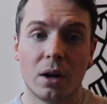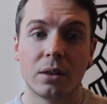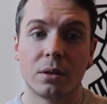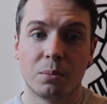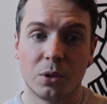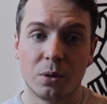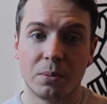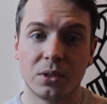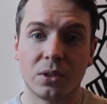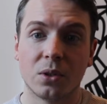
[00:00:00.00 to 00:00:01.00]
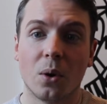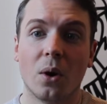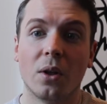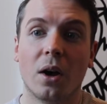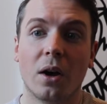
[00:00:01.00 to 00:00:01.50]
other purposes
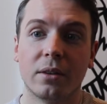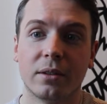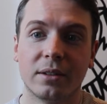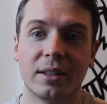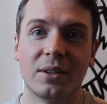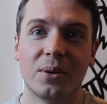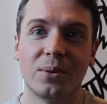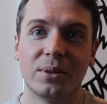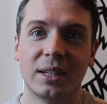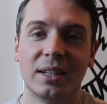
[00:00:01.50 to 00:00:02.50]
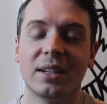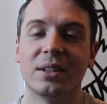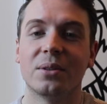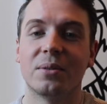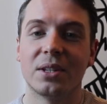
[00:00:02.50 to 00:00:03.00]
other than only
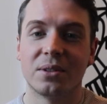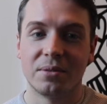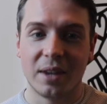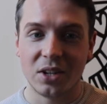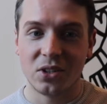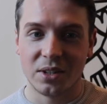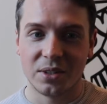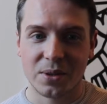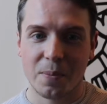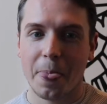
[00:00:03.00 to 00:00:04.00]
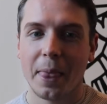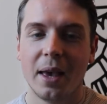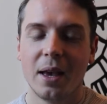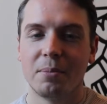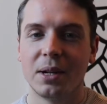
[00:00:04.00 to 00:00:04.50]
the reservations.
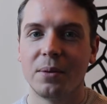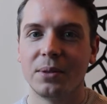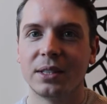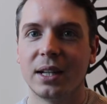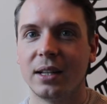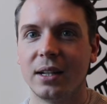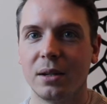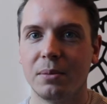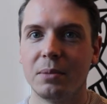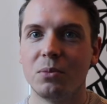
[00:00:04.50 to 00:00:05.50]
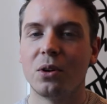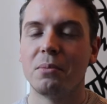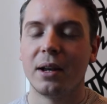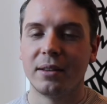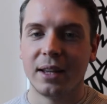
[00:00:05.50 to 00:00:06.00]
But I will tell a little bit more
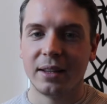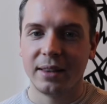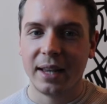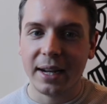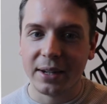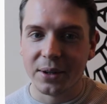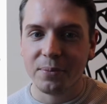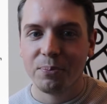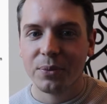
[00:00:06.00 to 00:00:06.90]
about that later.